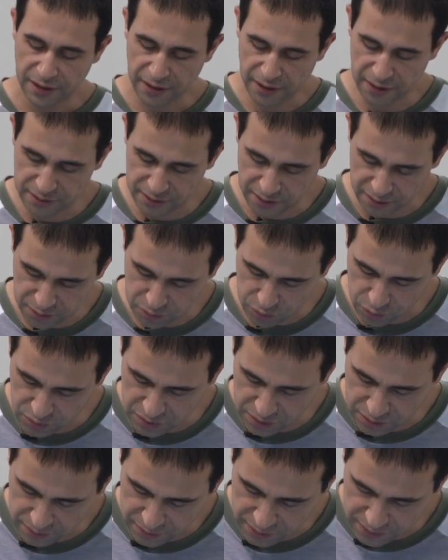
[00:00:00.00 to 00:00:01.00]
and then you
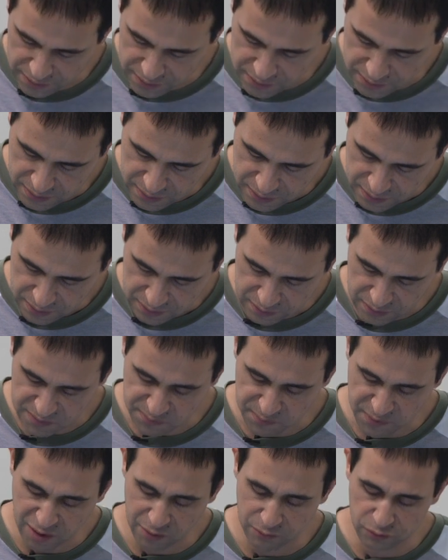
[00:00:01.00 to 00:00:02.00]
decrease this
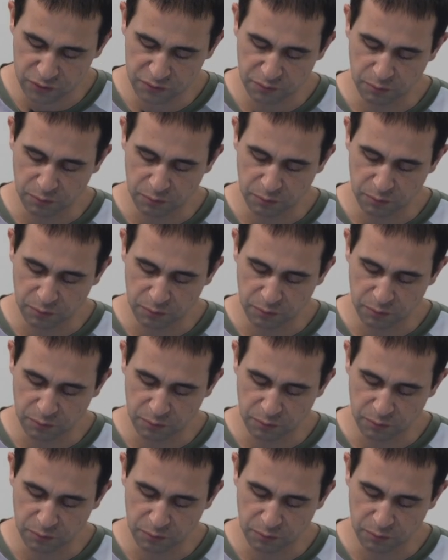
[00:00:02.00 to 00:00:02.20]
power,